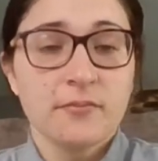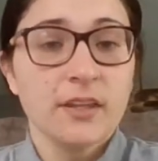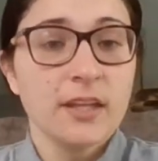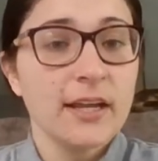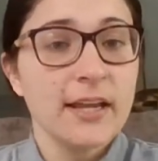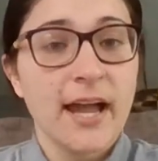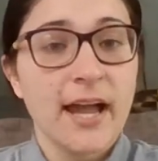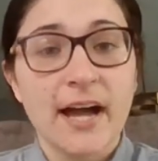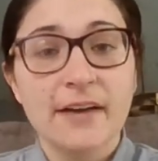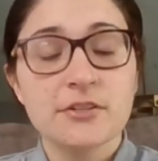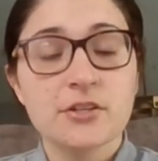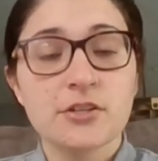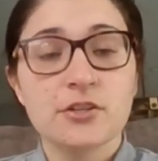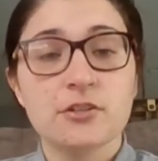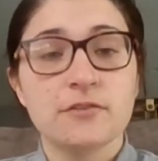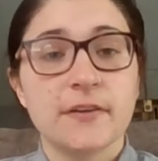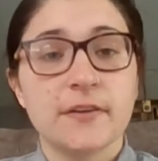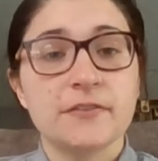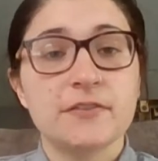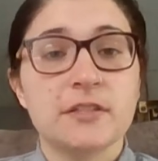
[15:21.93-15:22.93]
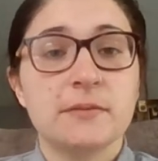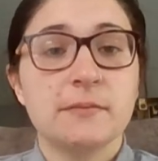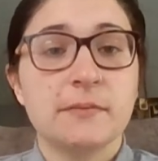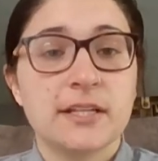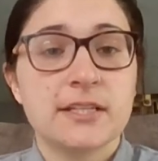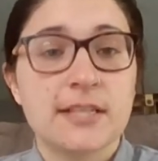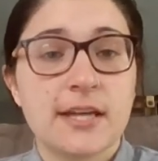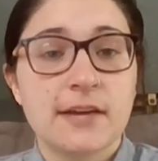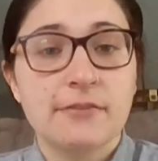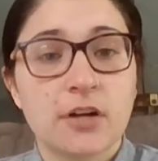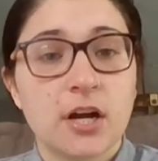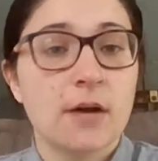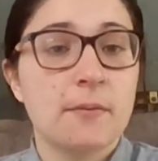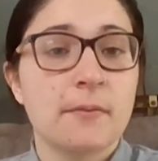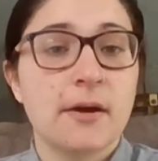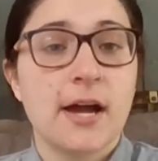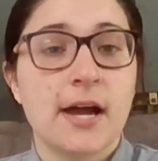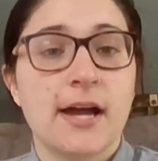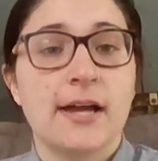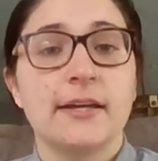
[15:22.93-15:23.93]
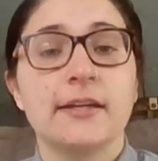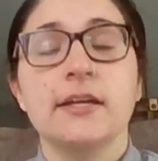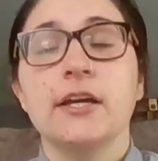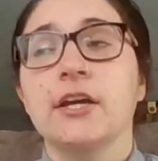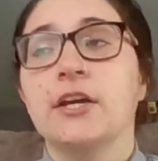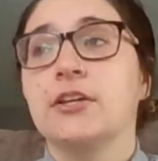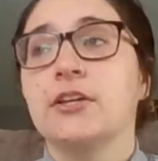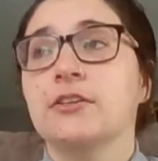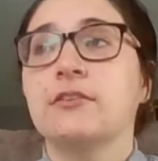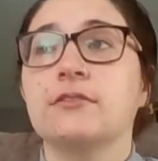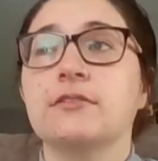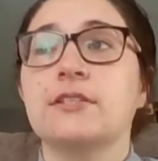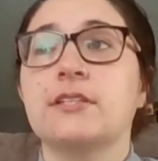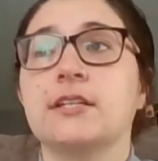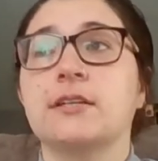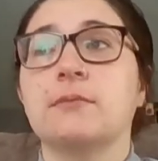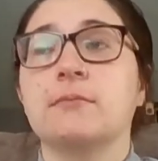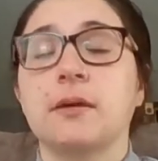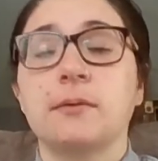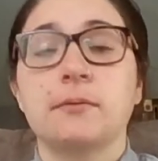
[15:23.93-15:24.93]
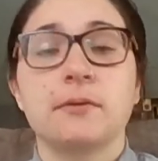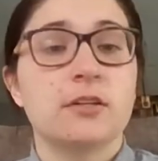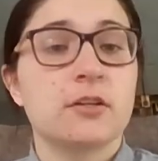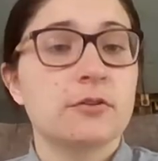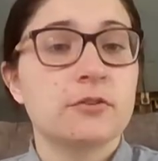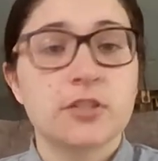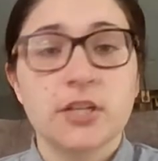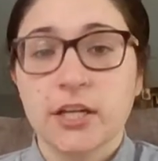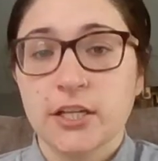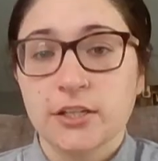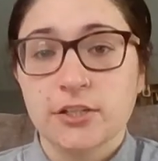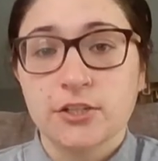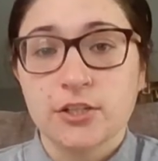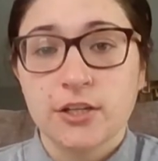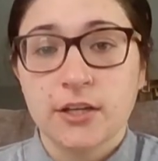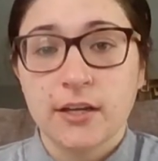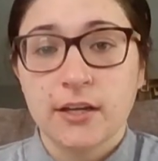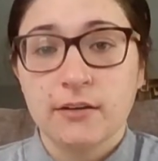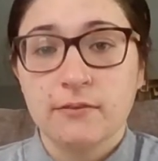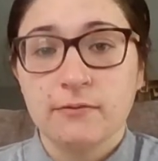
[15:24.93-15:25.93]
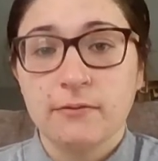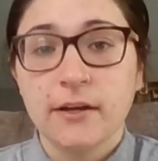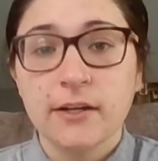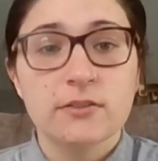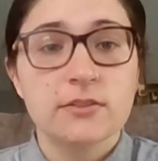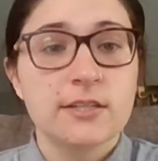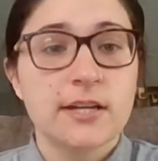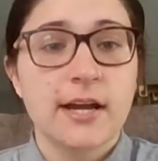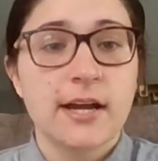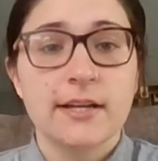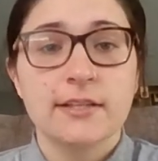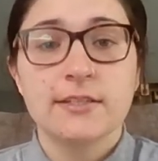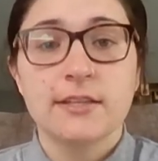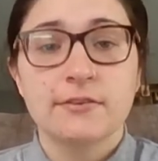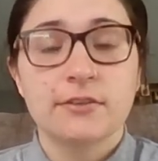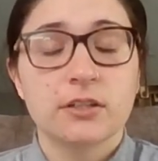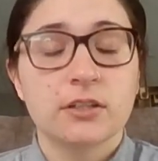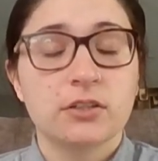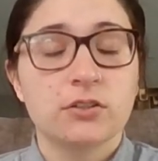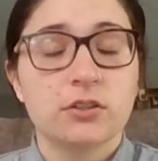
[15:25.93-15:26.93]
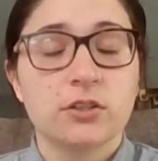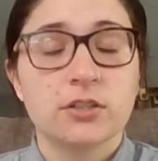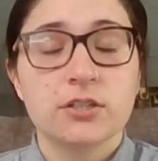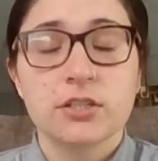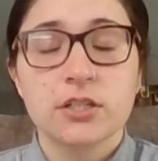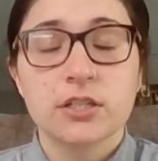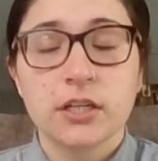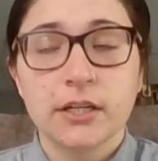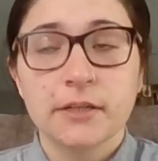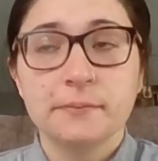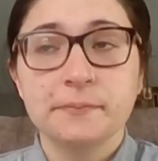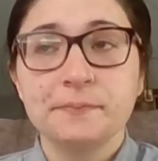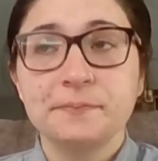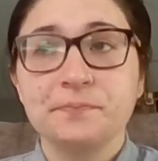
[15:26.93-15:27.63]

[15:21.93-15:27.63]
After those 15 minutes have gone by, you've seen maybe no change in vital signs, everything looks good.